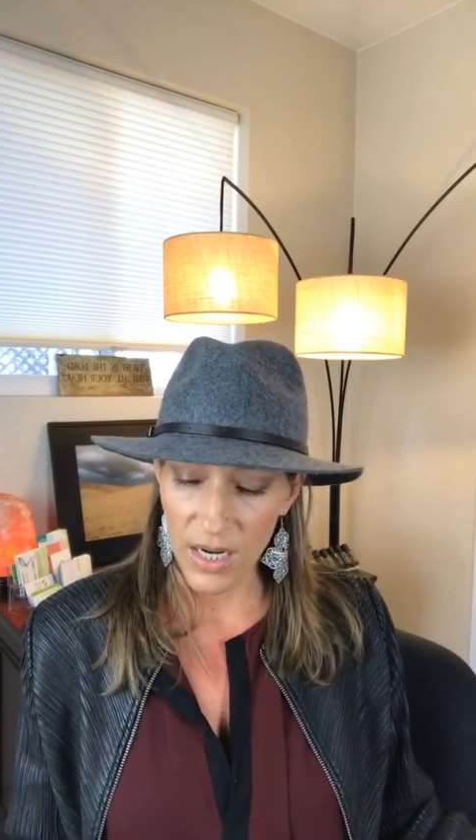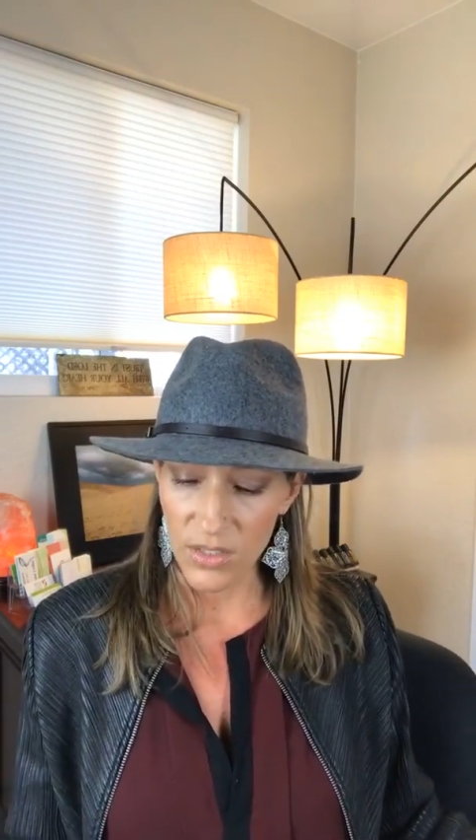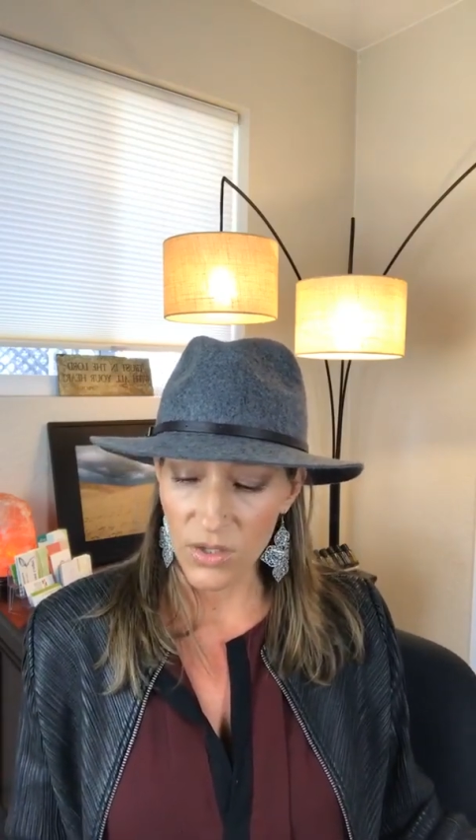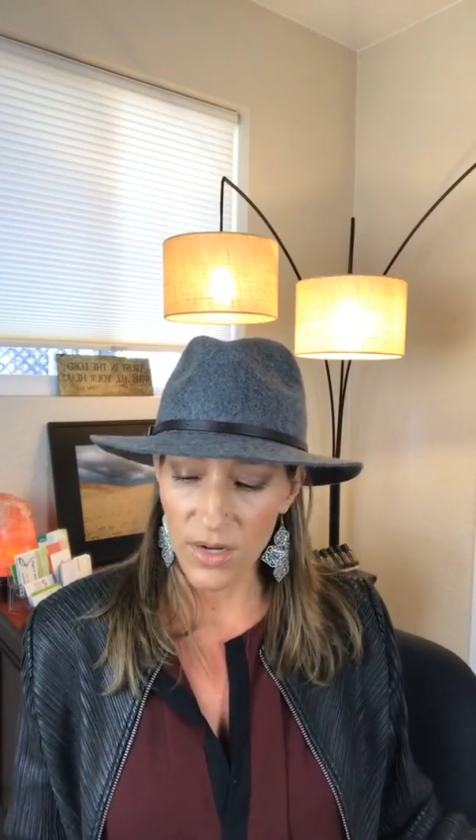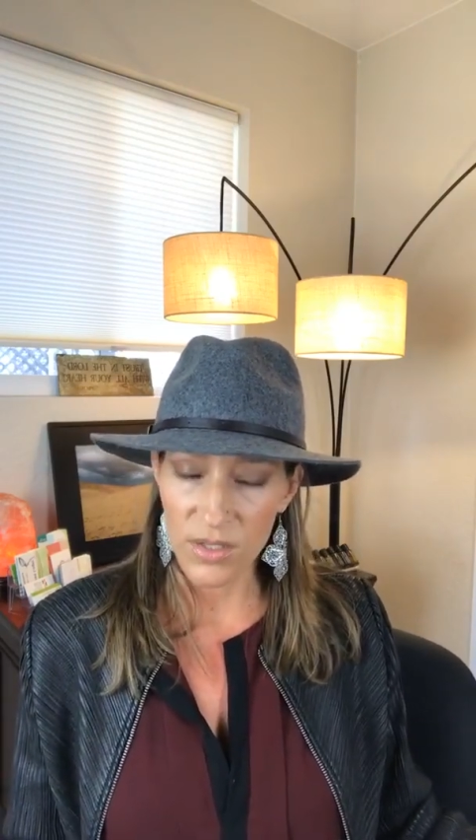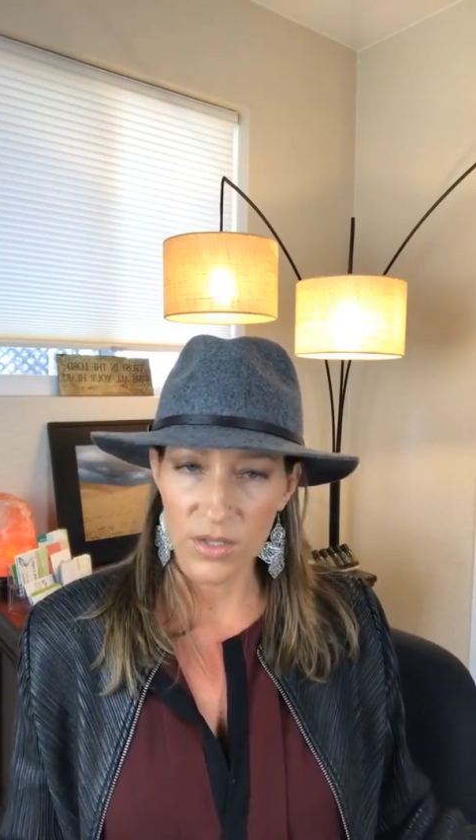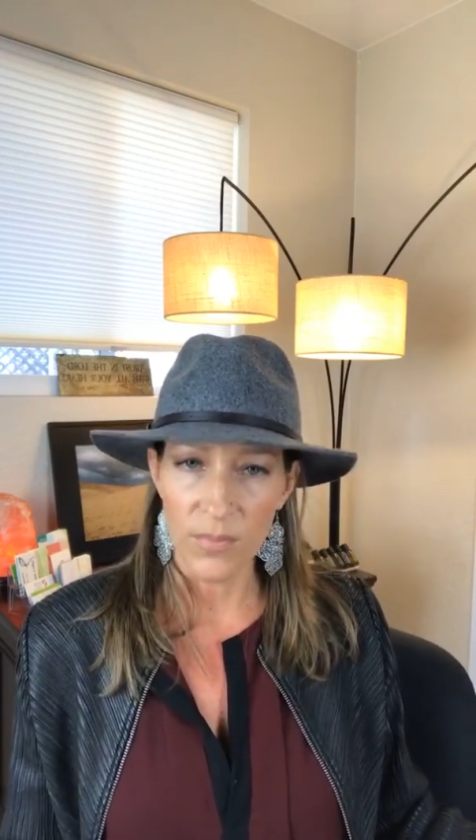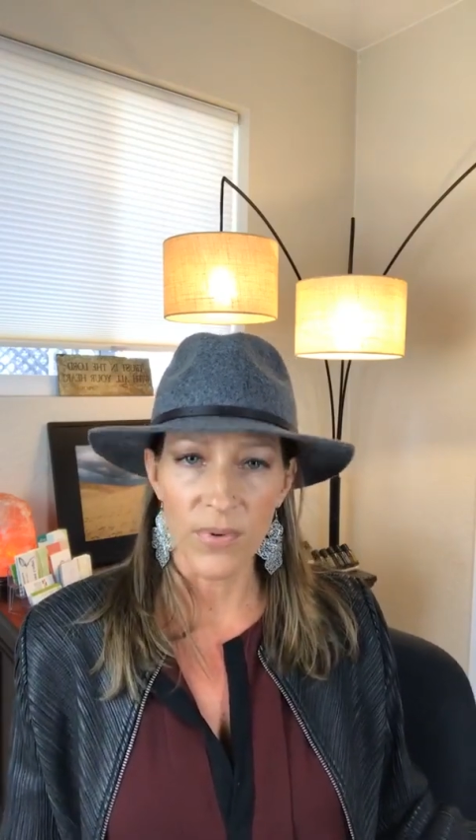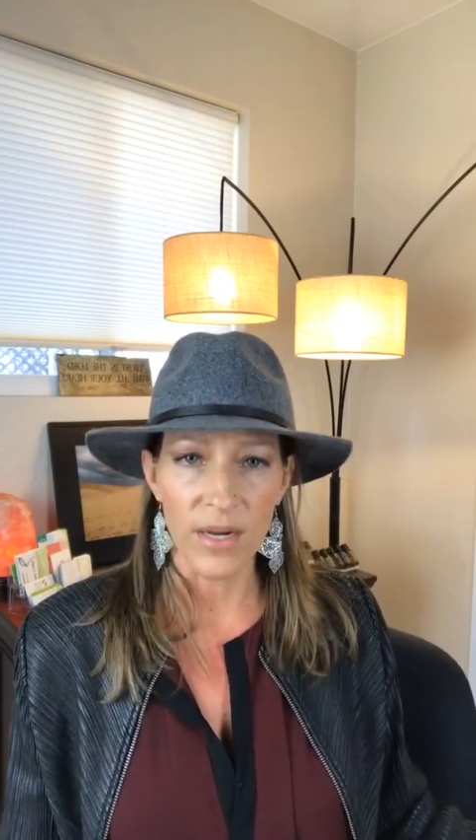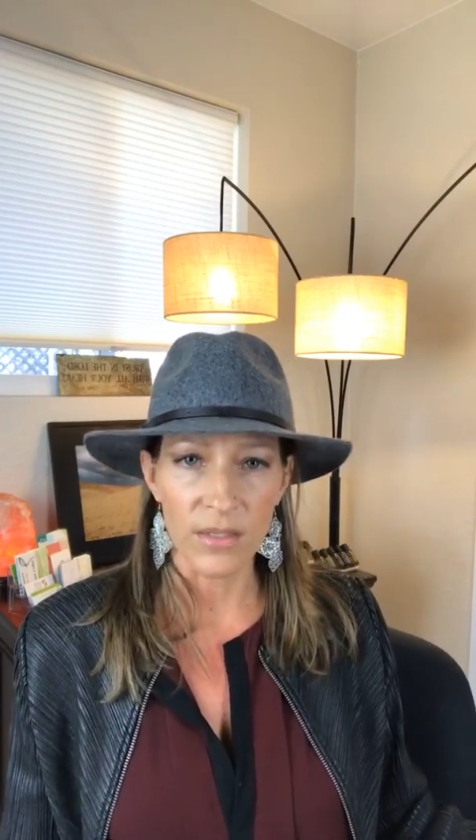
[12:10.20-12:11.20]
uh, sorry to
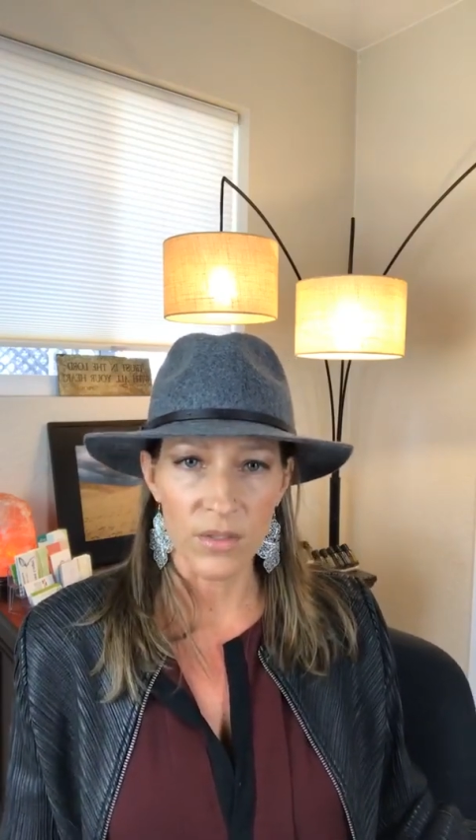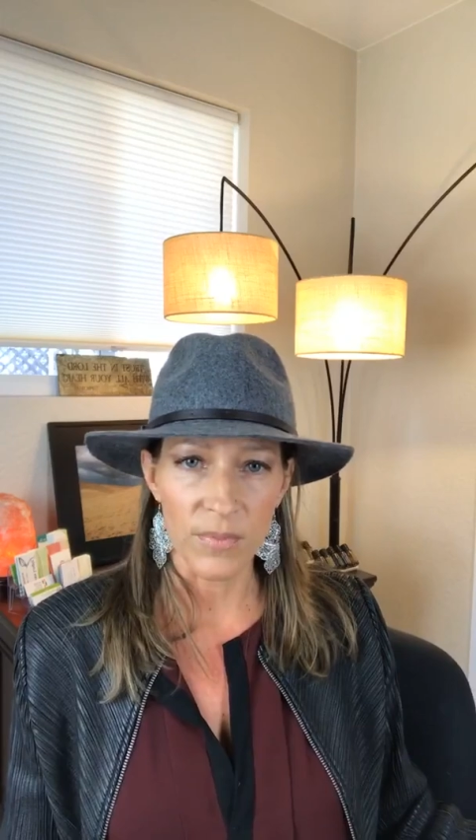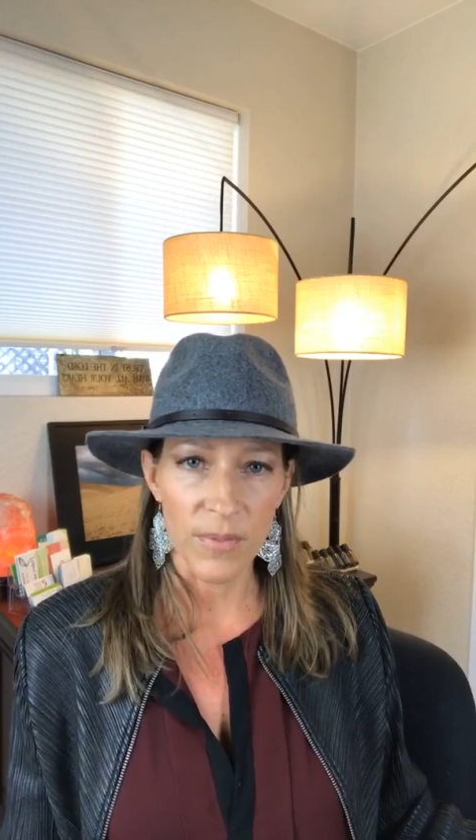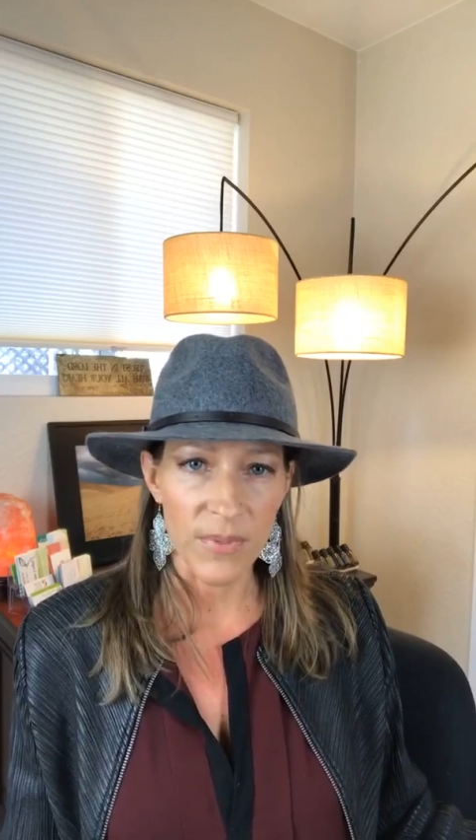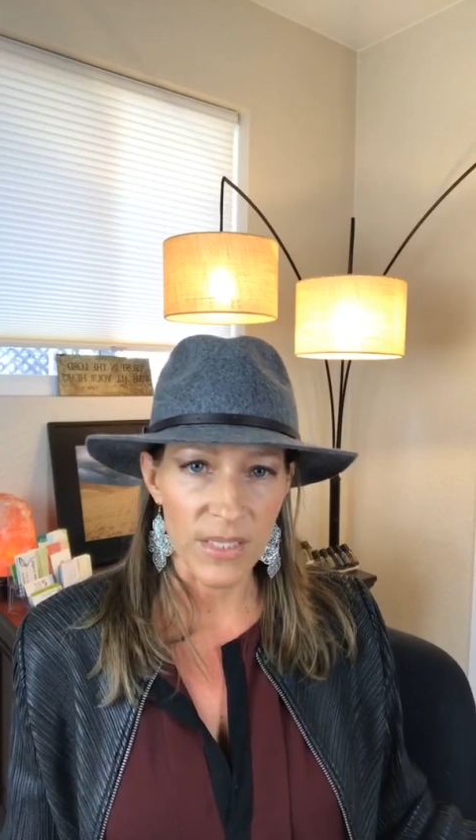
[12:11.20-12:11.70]
jump around a little bit,